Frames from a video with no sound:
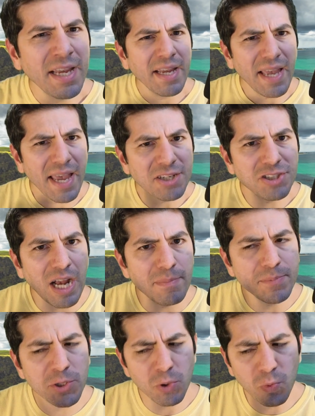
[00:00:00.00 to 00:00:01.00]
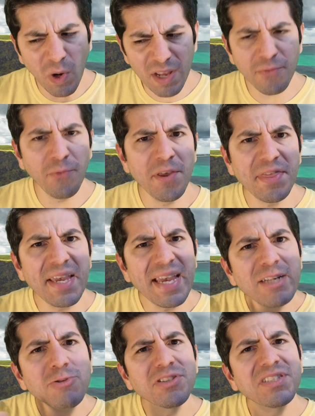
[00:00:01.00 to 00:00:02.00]
A chapter rife with
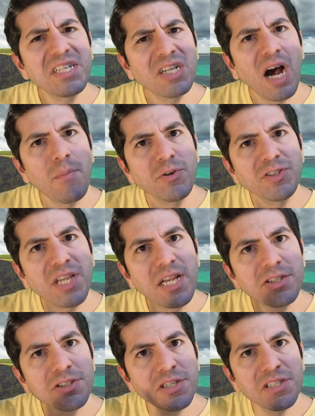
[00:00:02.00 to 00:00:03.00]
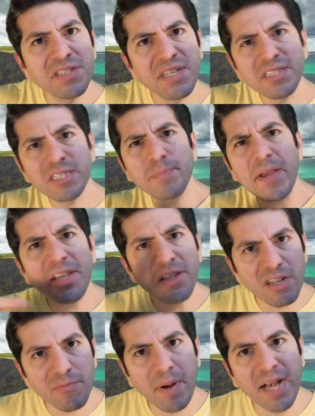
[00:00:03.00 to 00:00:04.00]
interesting conversations and
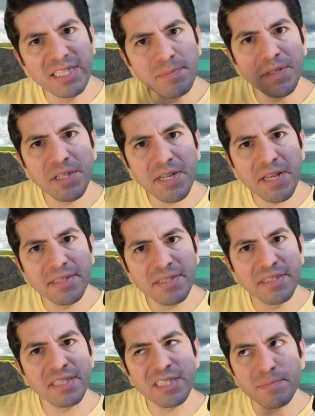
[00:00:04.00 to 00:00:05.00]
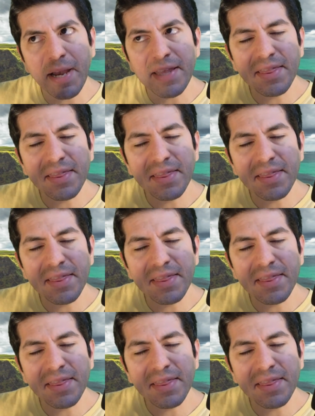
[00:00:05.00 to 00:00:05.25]
speculative possibilities despite